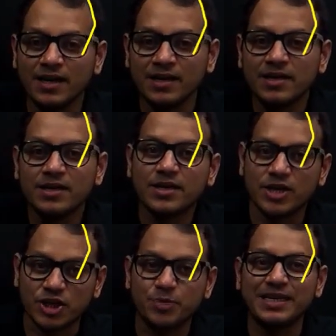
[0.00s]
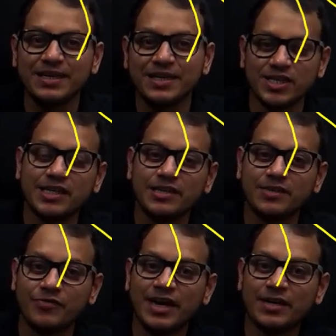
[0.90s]
Kashmir region. In
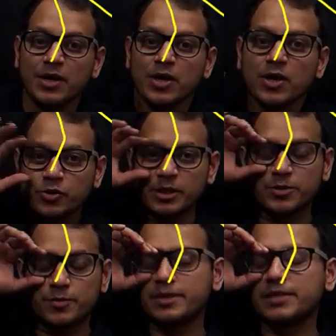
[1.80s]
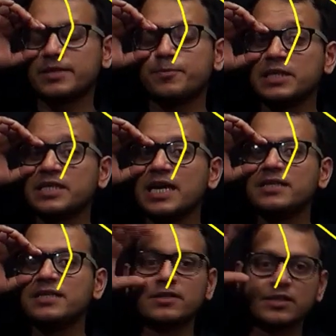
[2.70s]
fact, to be precise,
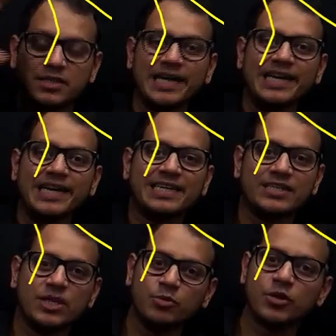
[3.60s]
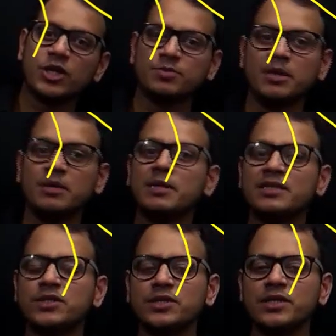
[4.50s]
the state is Jammu Kashmir, but this
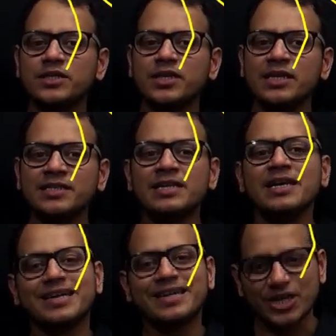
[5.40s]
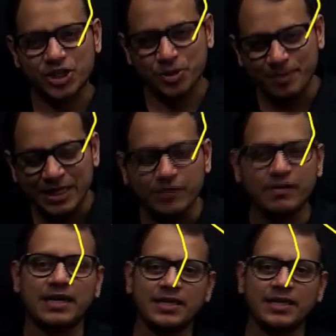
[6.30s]
region is Kashmir Valley.